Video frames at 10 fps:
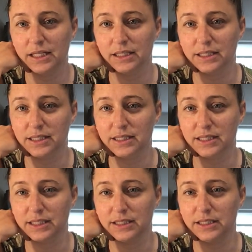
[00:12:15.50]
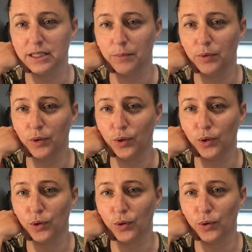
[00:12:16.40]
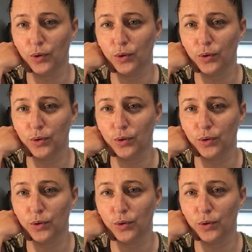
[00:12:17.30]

This is a double